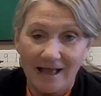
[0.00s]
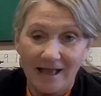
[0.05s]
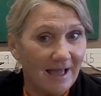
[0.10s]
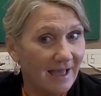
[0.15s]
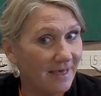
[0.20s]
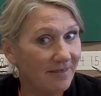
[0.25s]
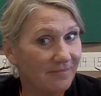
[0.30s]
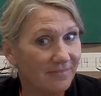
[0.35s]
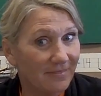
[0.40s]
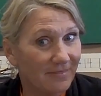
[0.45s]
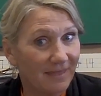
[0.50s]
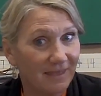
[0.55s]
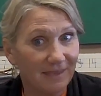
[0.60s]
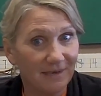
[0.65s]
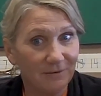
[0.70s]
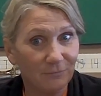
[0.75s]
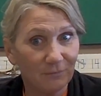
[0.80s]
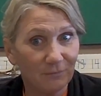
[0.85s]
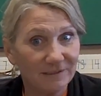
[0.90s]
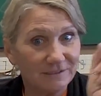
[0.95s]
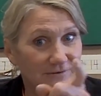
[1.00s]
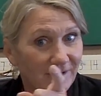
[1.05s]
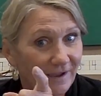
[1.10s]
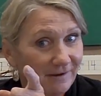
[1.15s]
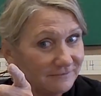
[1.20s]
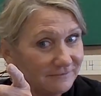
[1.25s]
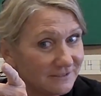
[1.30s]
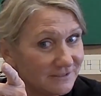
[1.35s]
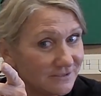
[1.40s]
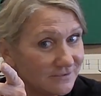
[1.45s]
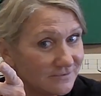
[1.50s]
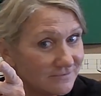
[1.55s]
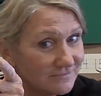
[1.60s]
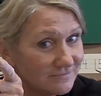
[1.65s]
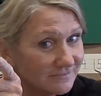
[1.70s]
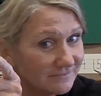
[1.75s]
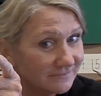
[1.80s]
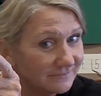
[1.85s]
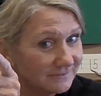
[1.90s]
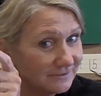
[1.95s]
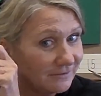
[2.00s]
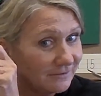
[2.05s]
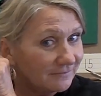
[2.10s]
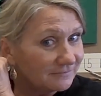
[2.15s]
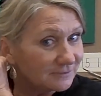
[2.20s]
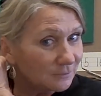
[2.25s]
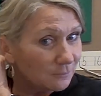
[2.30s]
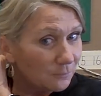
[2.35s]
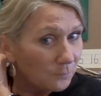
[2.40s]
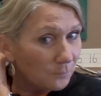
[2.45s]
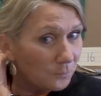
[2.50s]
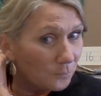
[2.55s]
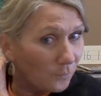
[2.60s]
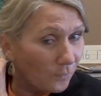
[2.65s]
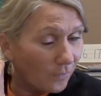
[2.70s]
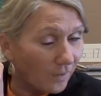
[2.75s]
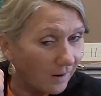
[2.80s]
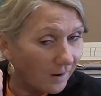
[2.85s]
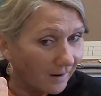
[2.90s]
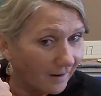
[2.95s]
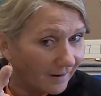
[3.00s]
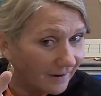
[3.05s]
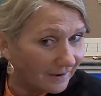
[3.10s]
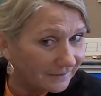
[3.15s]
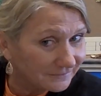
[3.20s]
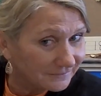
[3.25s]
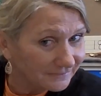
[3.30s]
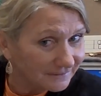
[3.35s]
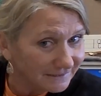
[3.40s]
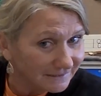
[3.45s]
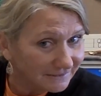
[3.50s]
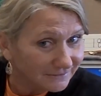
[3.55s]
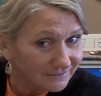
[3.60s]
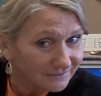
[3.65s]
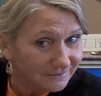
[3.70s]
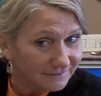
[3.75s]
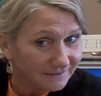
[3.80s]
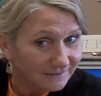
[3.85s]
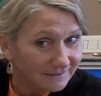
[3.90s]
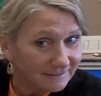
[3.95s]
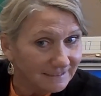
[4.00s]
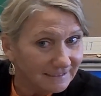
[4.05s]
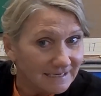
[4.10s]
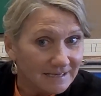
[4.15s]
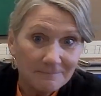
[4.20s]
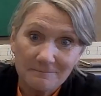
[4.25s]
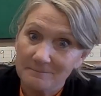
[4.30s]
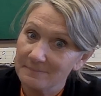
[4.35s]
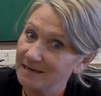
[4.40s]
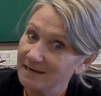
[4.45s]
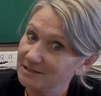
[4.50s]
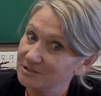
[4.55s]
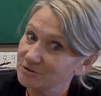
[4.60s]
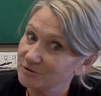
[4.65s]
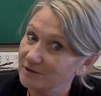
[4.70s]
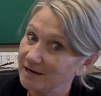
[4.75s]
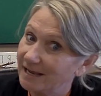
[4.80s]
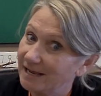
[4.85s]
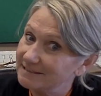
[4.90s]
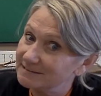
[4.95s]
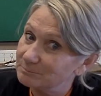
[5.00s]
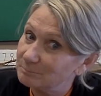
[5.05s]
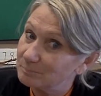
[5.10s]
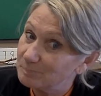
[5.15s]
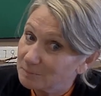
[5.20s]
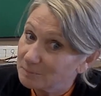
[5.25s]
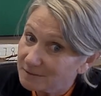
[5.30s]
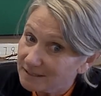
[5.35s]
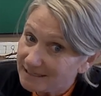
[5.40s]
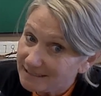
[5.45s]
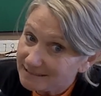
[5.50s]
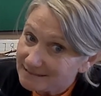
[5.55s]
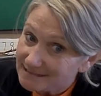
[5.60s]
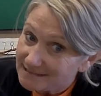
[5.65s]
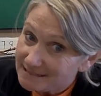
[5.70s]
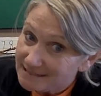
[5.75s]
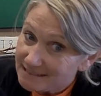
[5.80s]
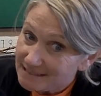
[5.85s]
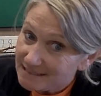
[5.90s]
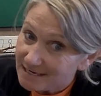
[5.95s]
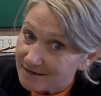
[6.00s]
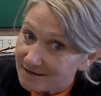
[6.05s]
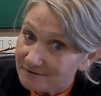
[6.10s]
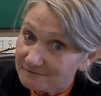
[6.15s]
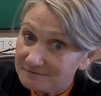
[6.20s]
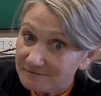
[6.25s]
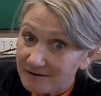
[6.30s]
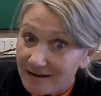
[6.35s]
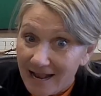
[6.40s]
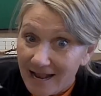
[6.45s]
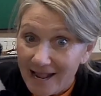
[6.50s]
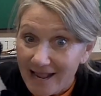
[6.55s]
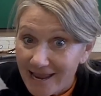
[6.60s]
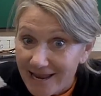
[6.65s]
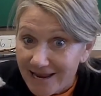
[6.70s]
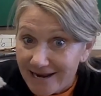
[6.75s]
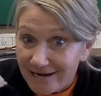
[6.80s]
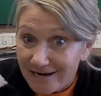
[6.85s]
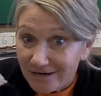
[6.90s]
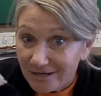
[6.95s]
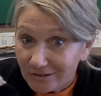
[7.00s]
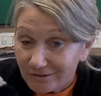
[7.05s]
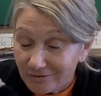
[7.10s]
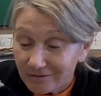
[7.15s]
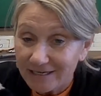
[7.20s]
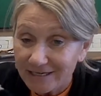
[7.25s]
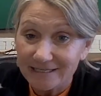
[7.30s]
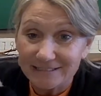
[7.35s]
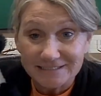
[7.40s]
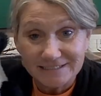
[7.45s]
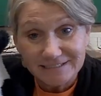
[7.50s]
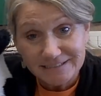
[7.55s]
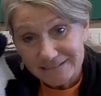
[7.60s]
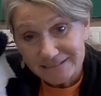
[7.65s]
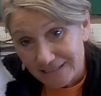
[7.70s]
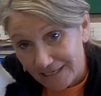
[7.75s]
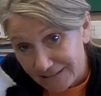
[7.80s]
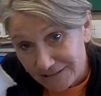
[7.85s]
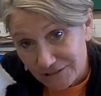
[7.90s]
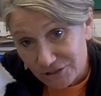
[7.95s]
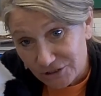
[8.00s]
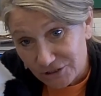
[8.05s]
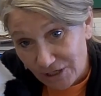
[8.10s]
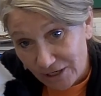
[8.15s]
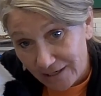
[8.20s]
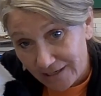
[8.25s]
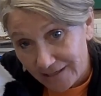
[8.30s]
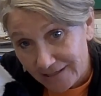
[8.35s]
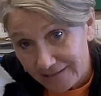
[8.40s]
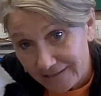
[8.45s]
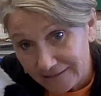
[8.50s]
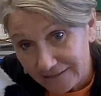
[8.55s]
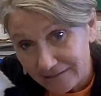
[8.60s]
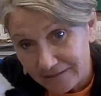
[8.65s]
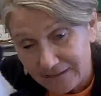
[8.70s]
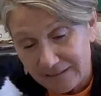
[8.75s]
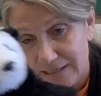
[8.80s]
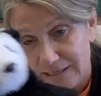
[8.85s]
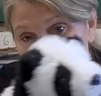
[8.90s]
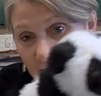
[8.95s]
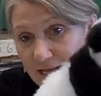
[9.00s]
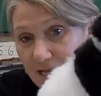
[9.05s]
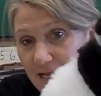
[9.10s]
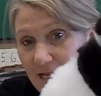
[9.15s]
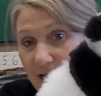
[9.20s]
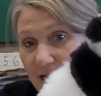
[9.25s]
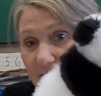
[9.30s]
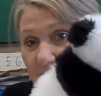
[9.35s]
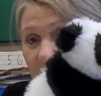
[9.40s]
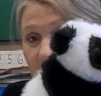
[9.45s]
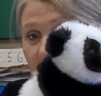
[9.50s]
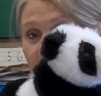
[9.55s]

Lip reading: And then what do you have to do? You have to water it good. Make sure it has plenty of air and sunshine. And